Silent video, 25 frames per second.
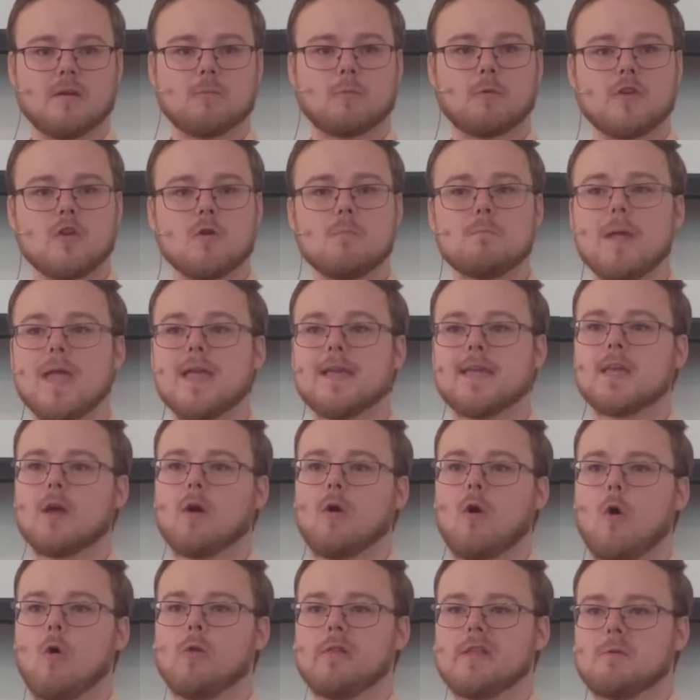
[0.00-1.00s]
Will you make
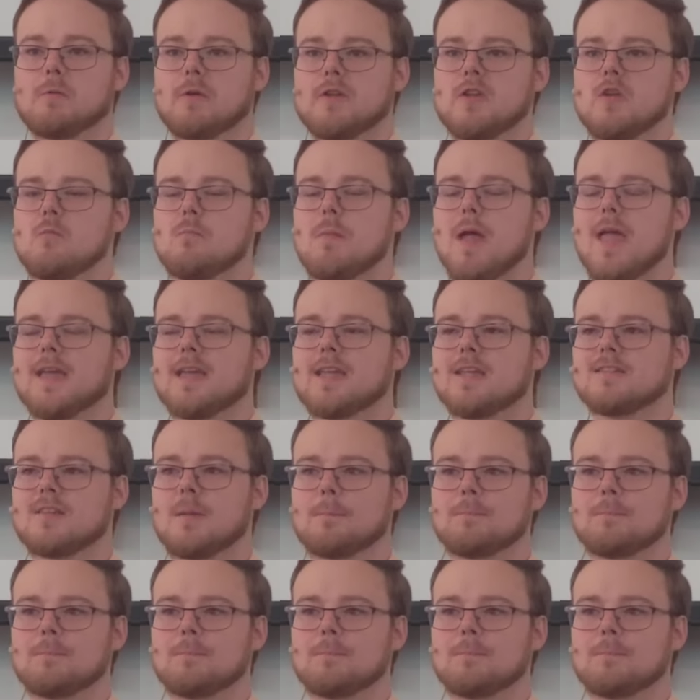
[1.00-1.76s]
it holy? Will you make it